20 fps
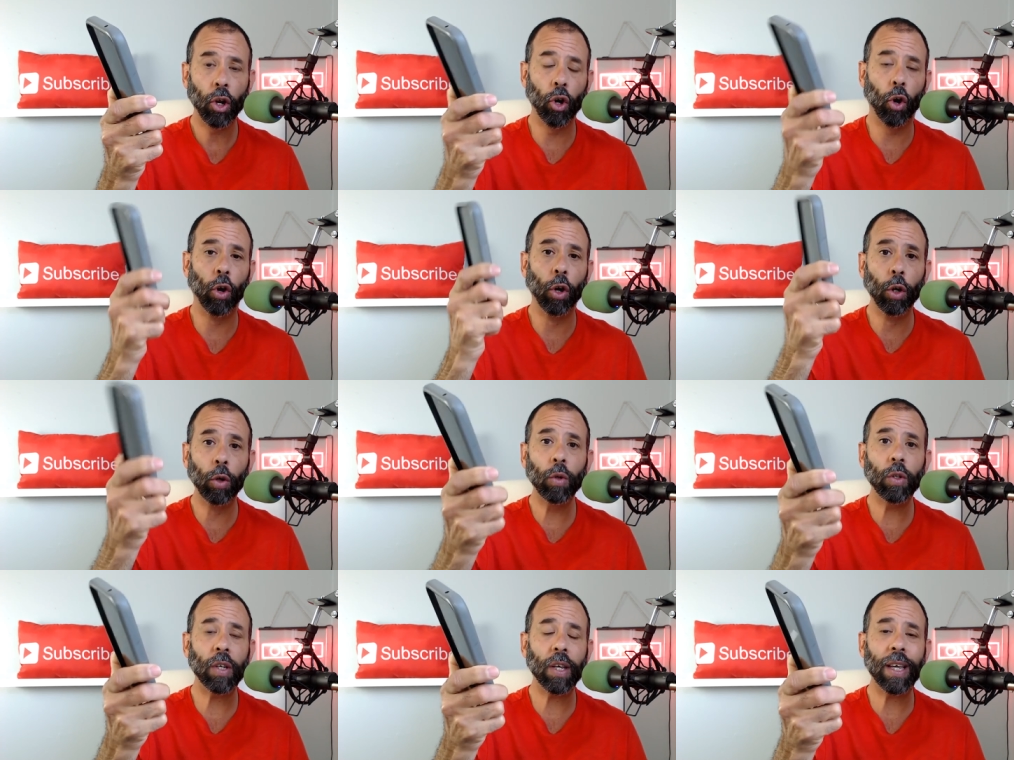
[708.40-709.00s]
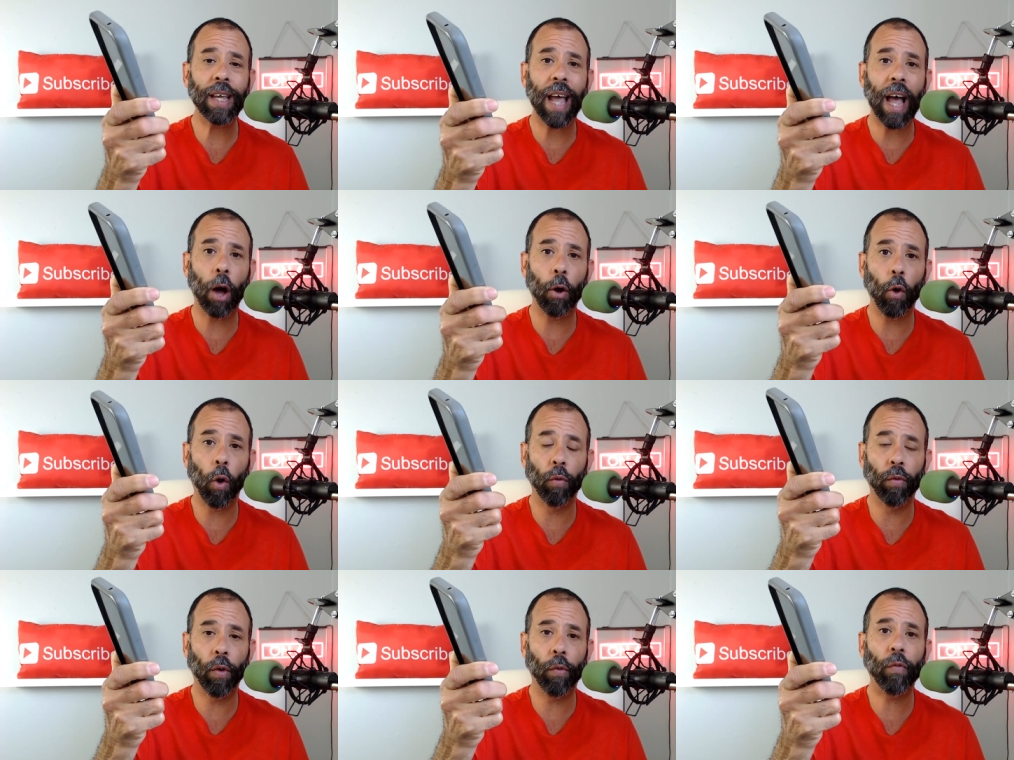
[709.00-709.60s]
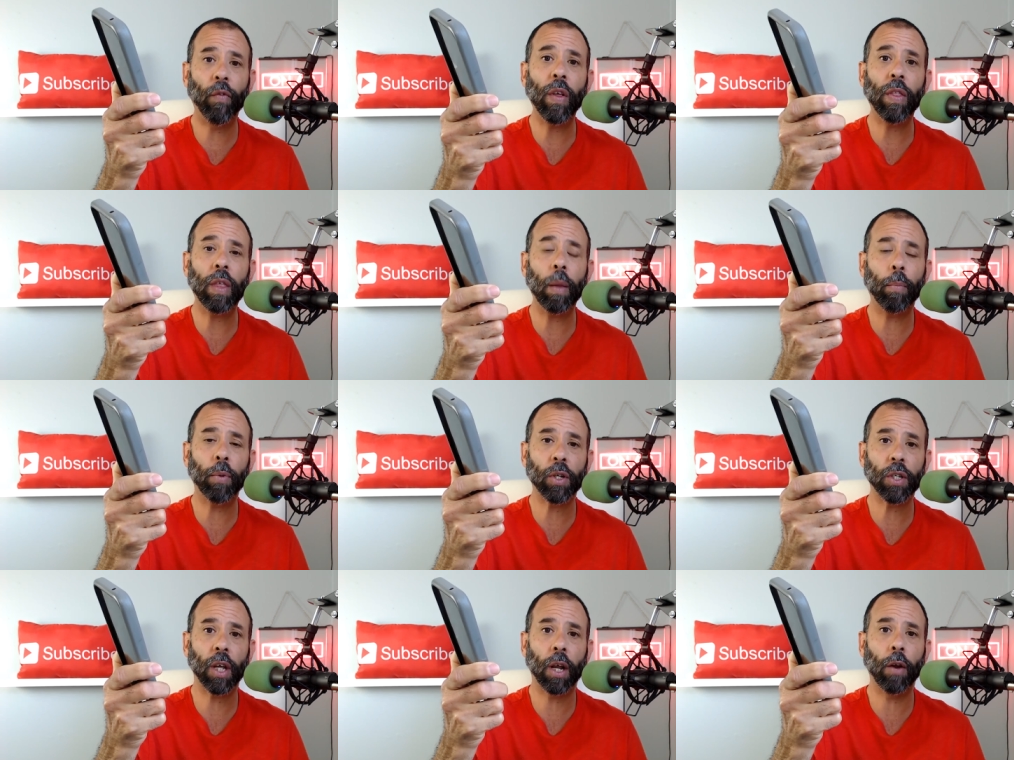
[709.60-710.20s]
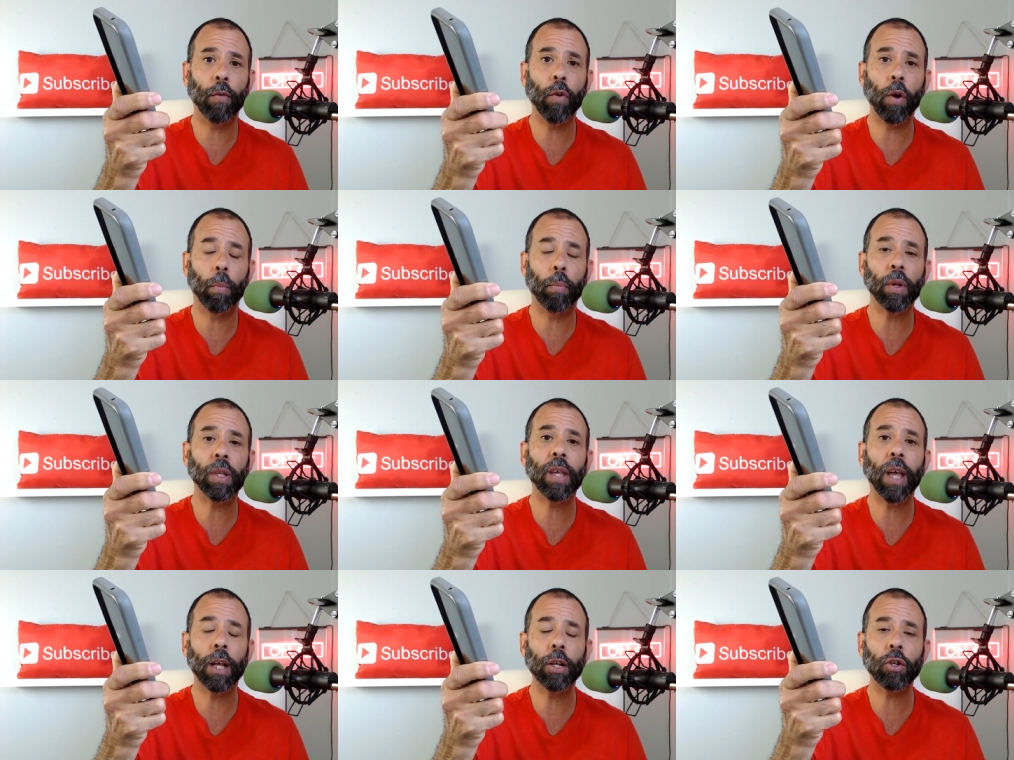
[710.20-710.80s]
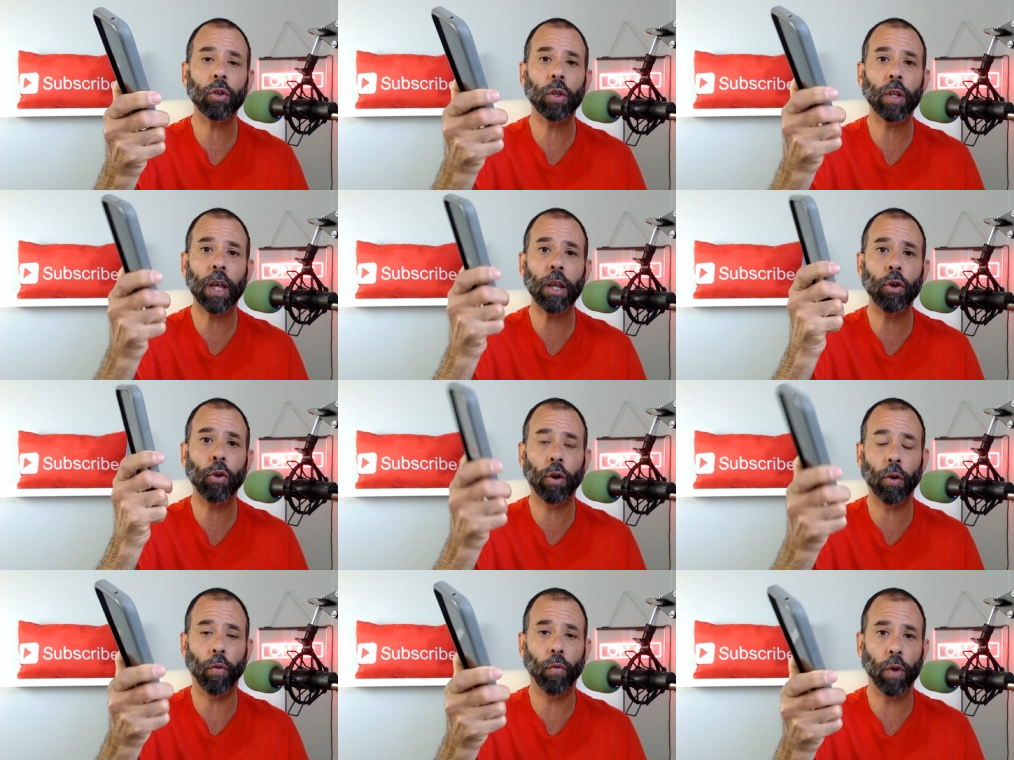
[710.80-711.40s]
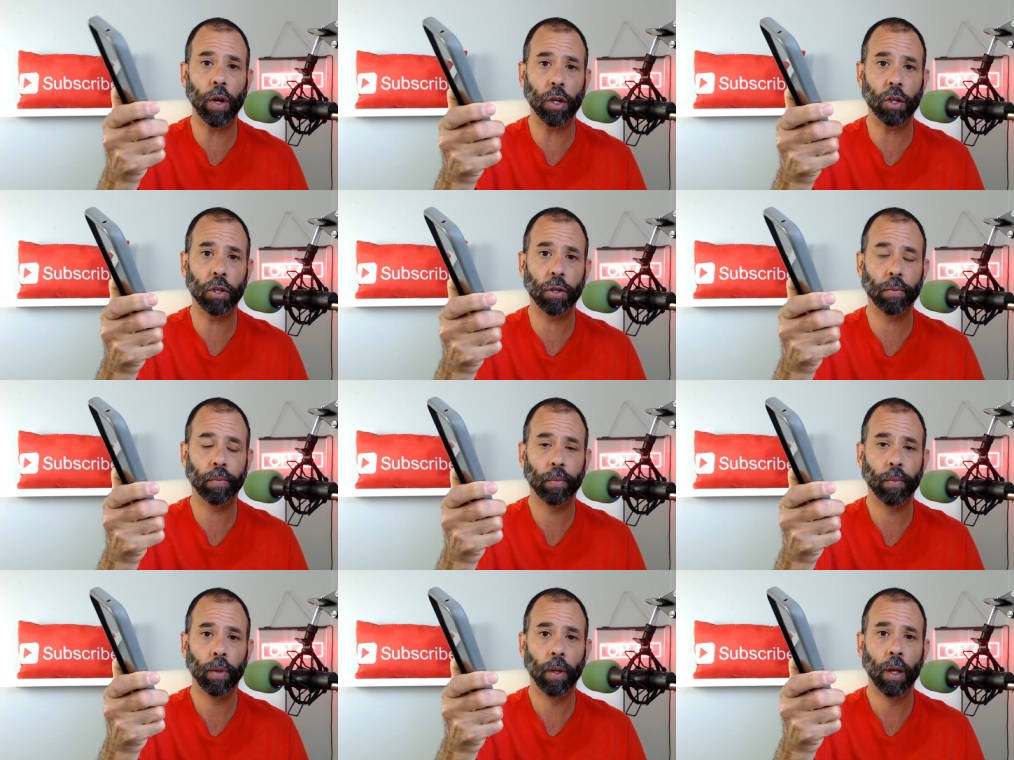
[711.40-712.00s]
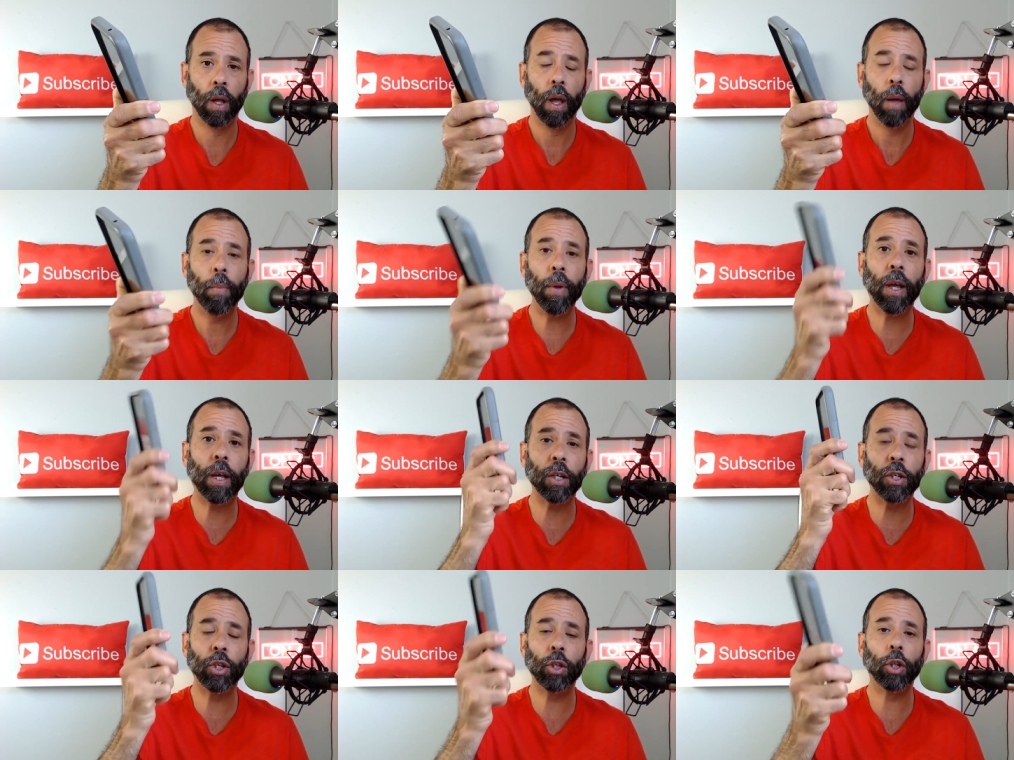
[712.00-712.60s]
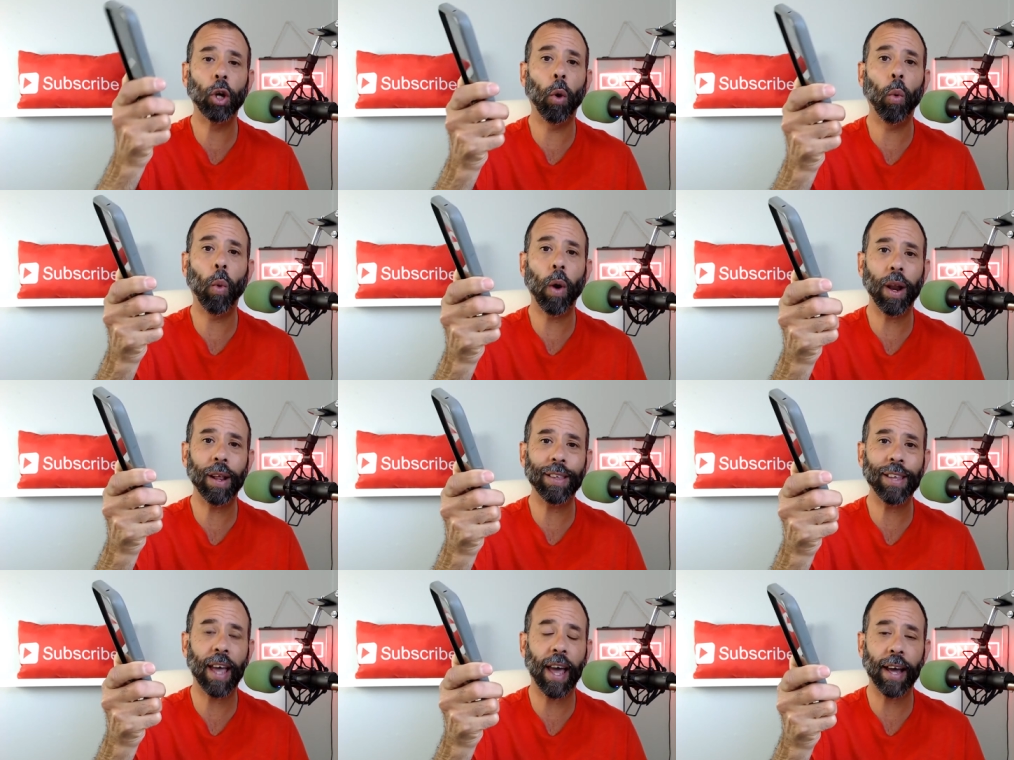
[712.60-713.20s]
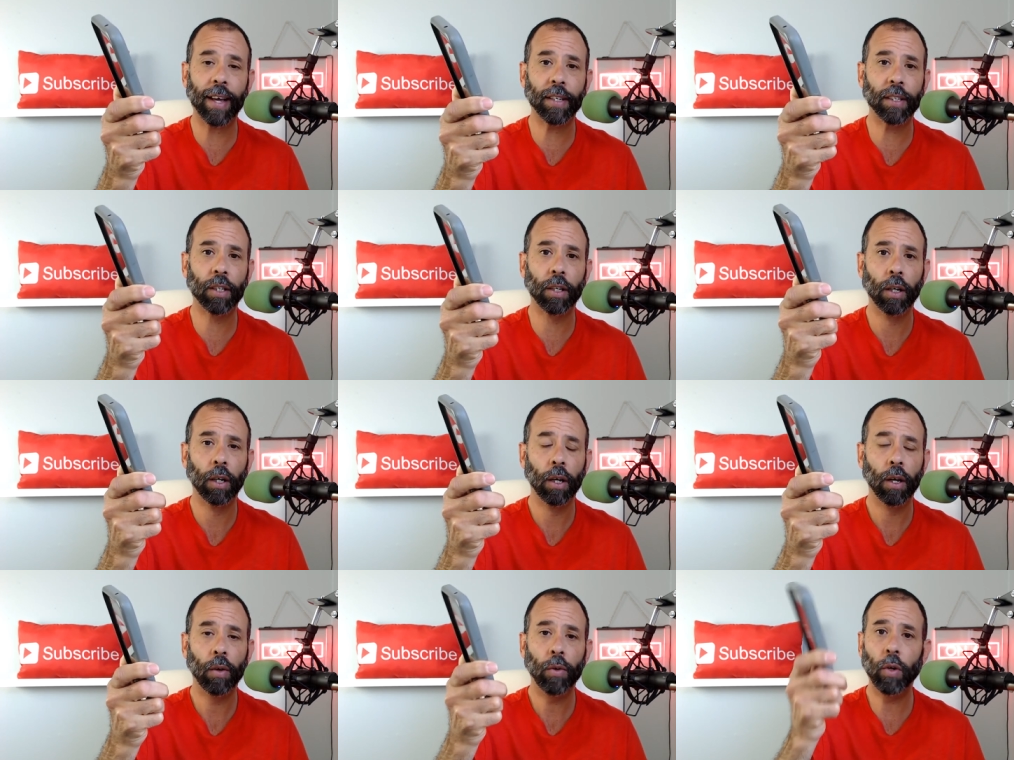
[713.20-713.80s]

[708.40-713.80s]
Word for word: you're losing out over 50% of your potential that you could reach because you don't want to text,